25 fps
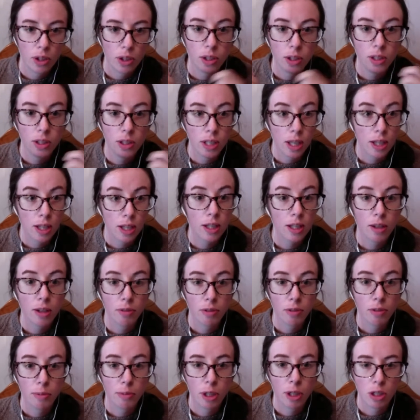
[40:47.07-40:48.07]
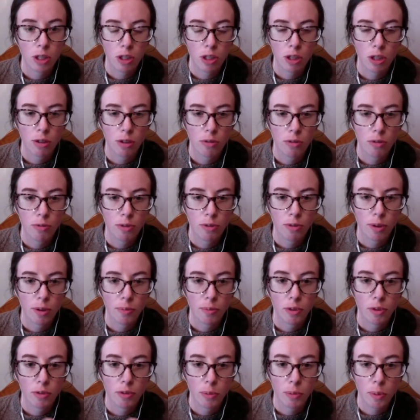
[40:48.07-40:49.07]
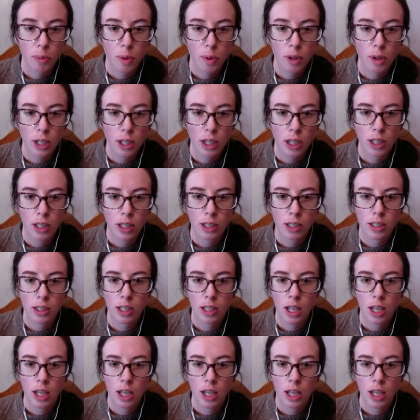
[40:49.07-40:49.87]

say, the information from the reportings